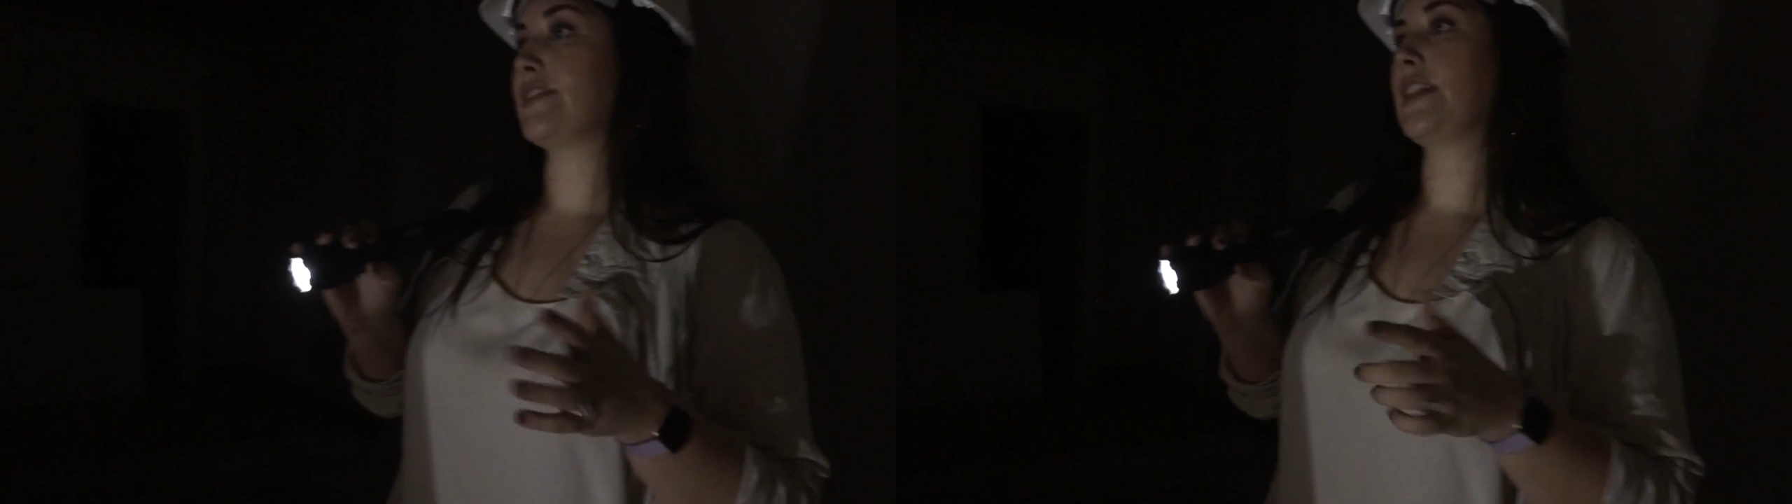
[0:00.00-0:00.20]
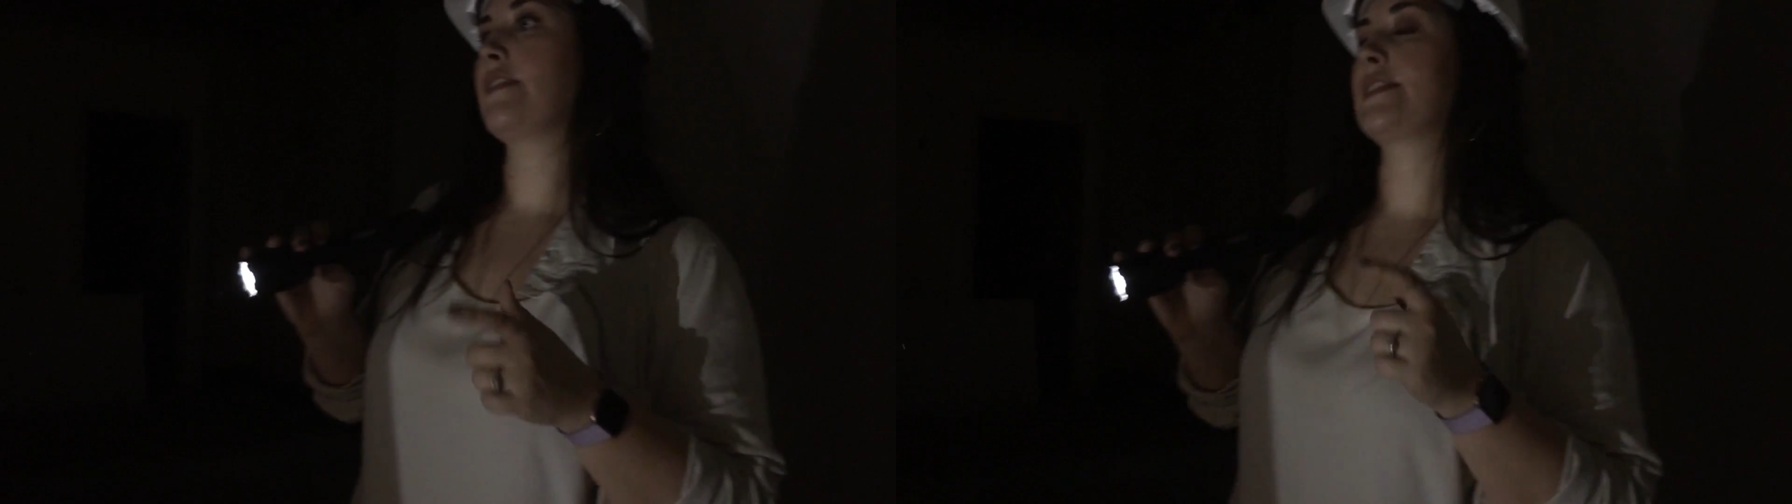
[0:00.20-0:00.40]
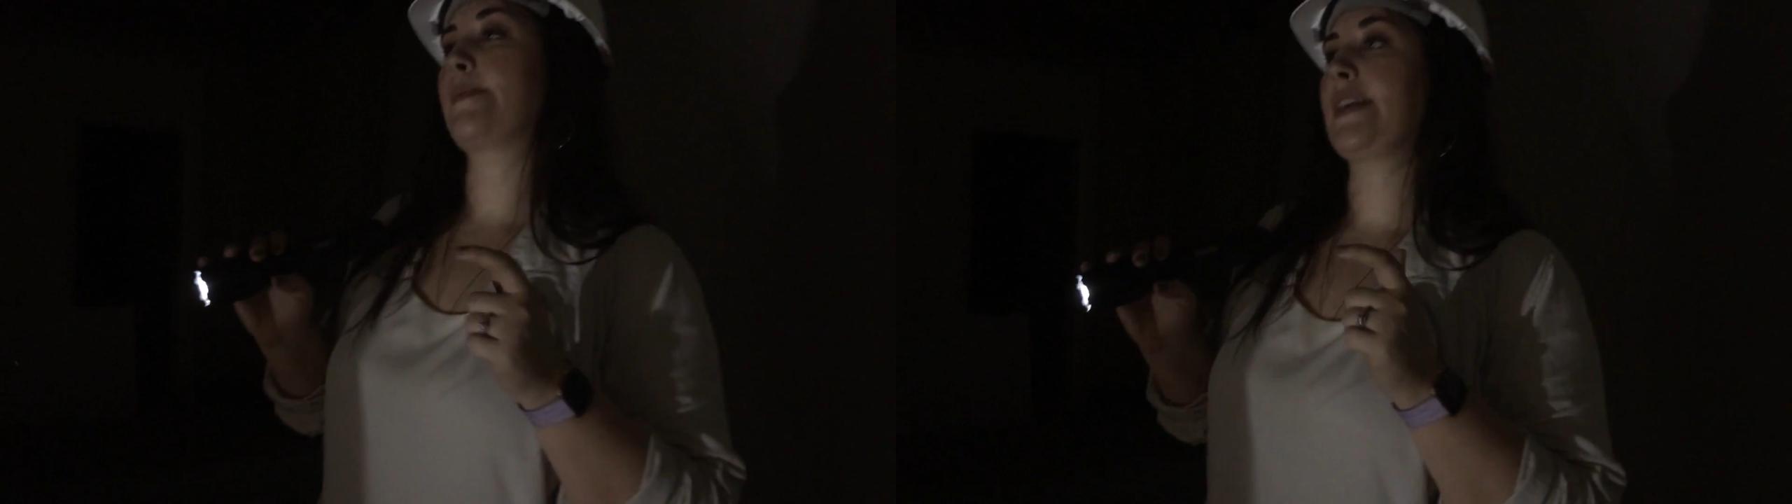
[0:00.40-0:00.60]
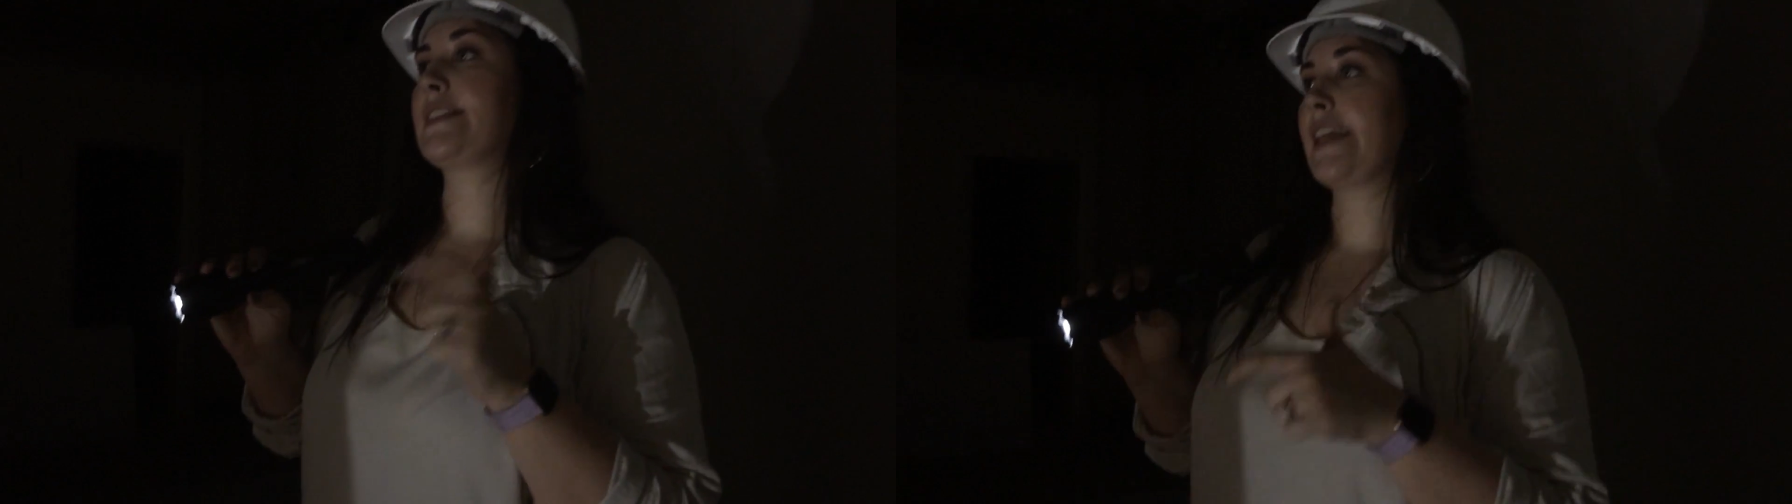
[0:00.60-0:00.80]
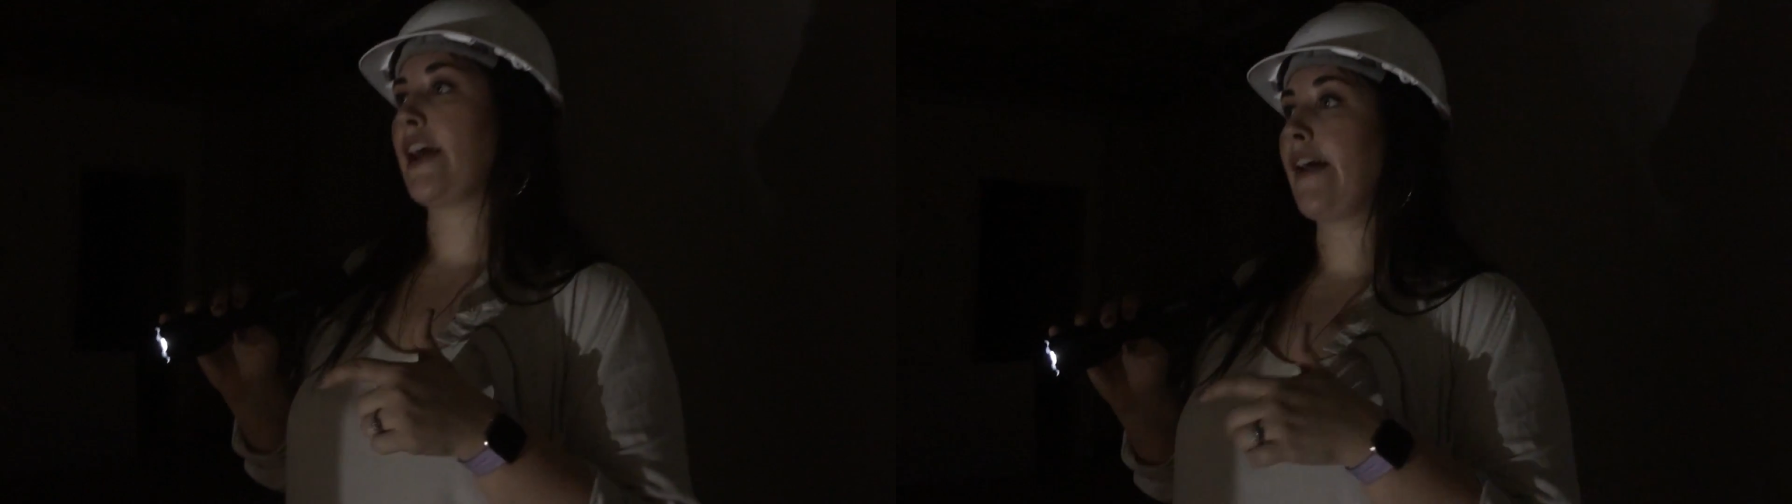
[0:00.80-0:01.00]
see to the
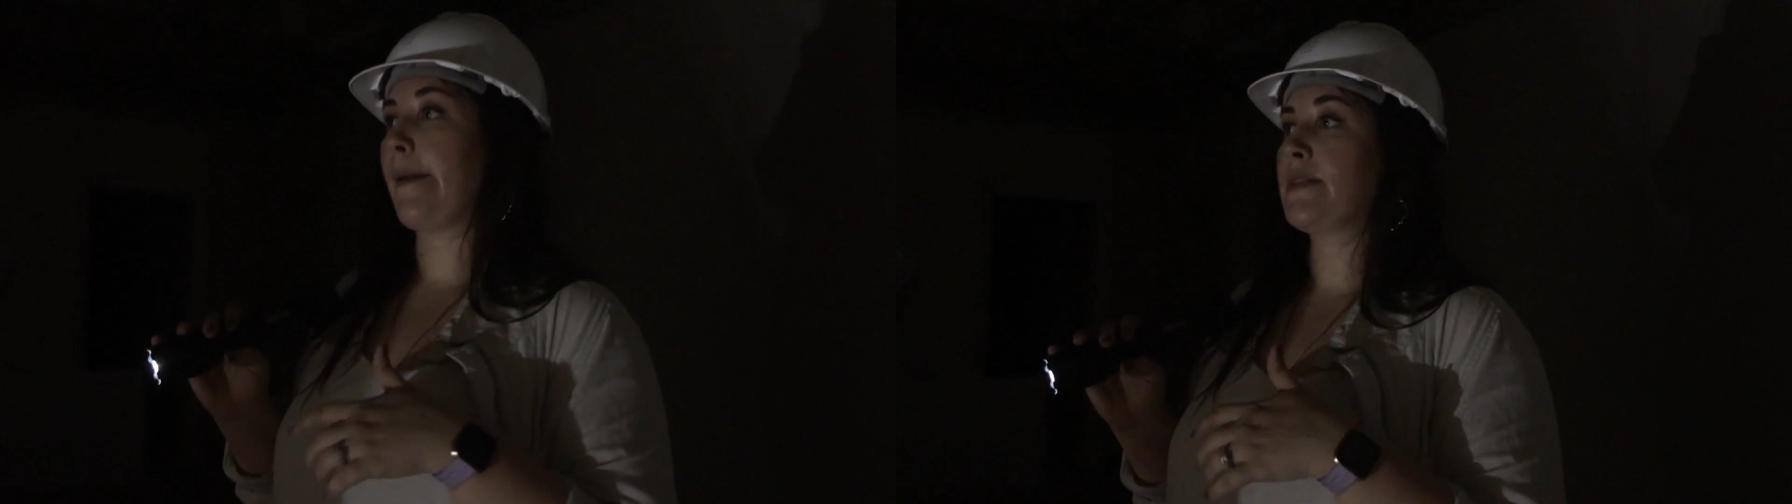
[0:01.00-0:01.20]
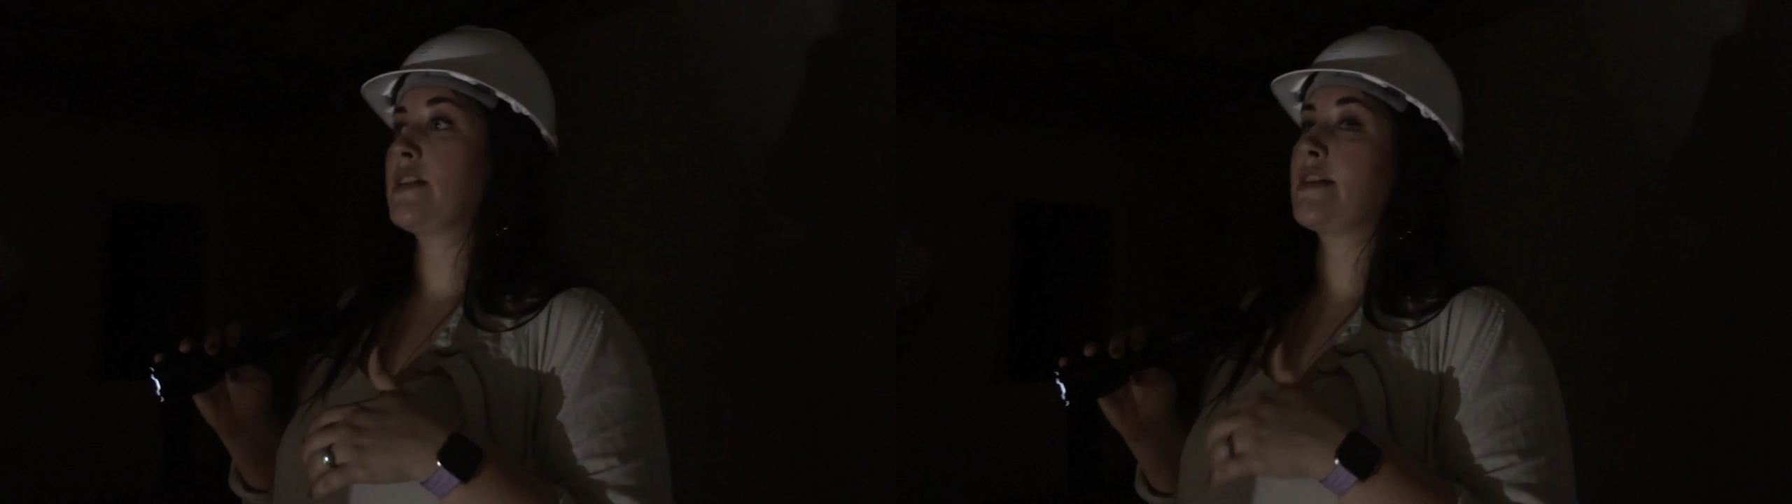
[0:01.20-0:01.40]
space now happened